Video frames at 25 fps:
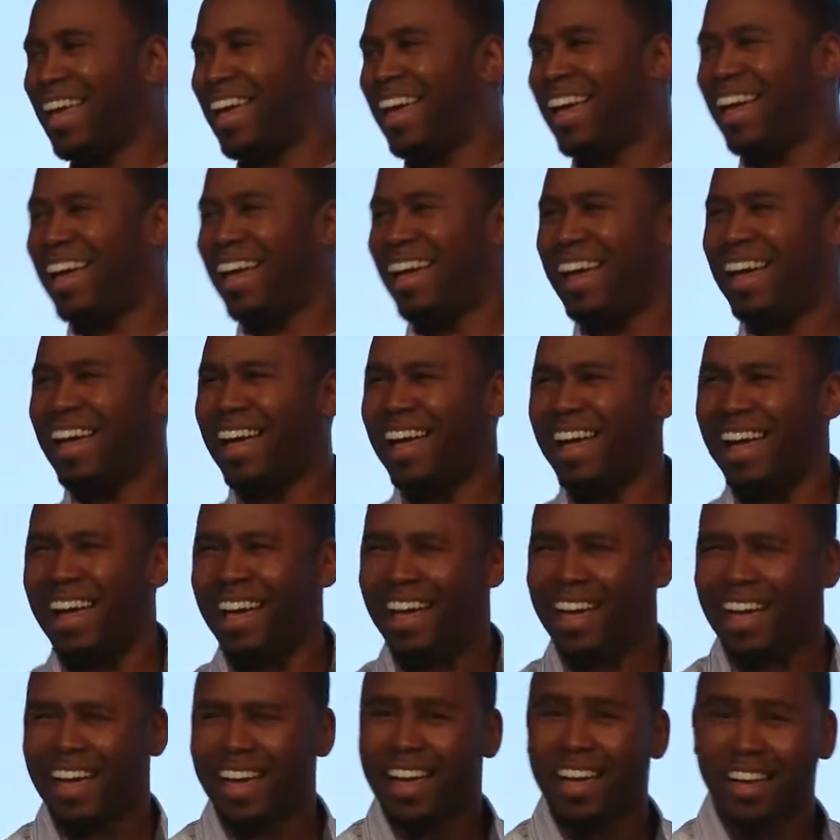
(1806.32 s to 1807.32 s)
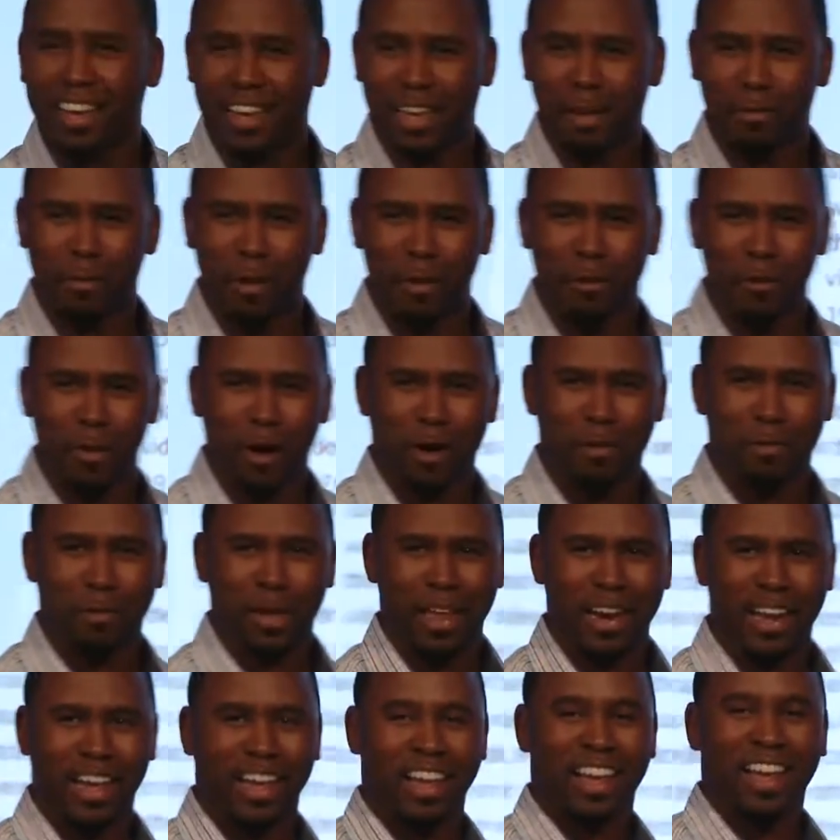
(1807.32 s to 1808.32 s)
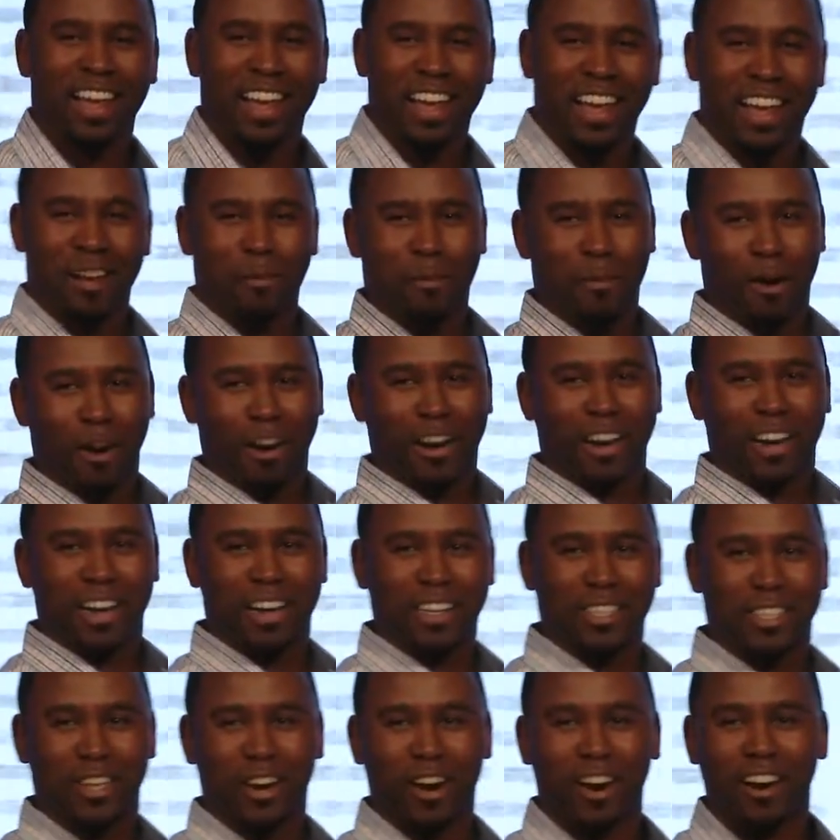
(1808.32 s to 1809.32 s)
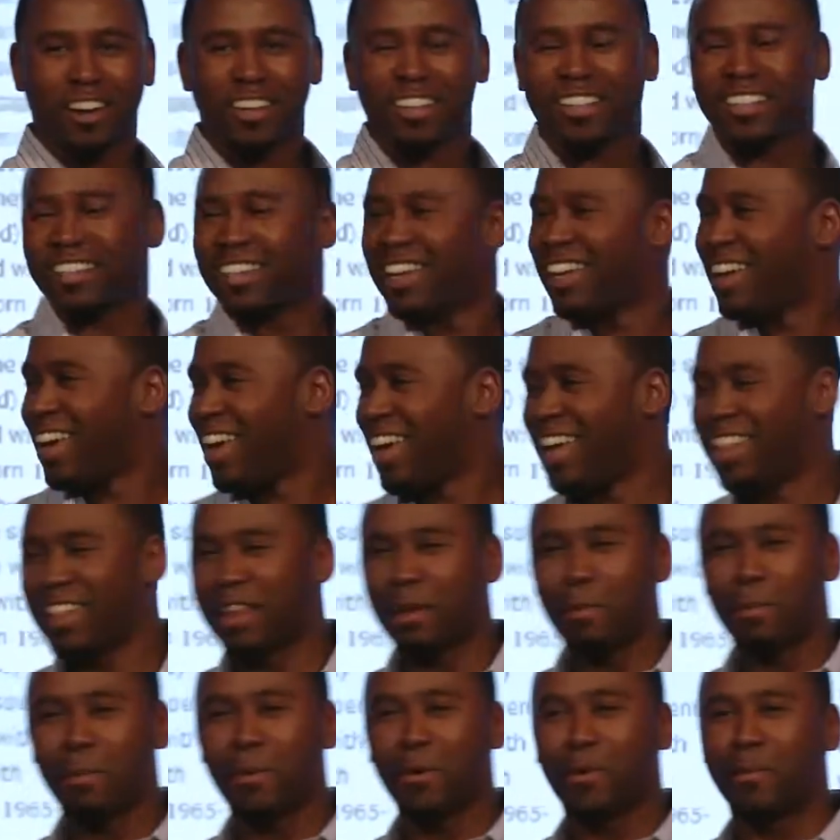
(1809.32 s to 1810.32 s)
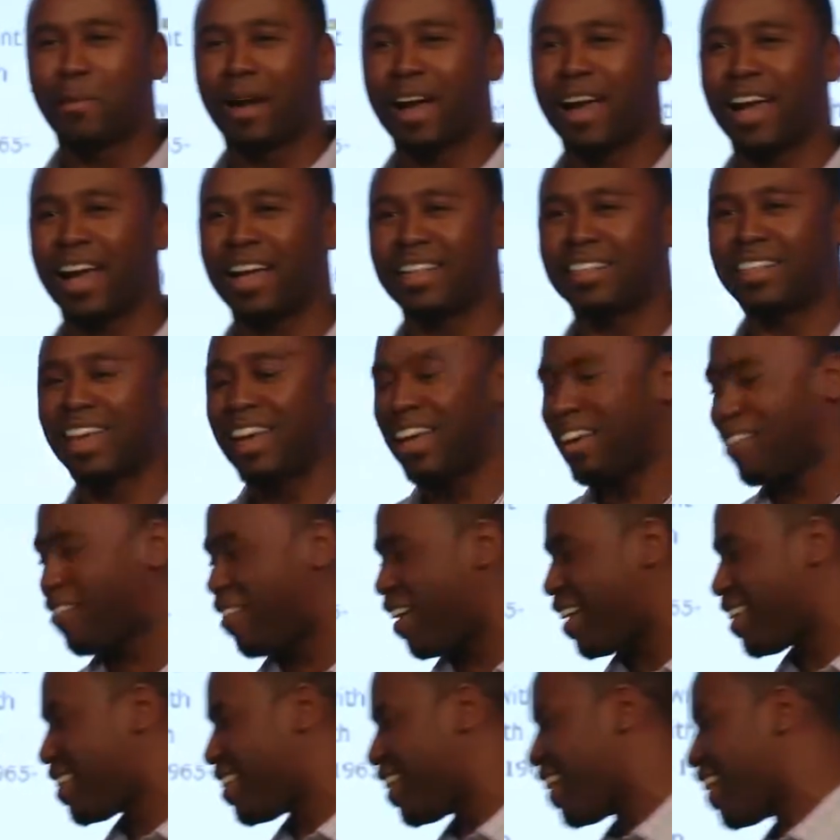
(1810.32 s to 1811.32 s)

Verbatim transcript: ha ha ha, give me one minute marketing charts, and then boom, I got data right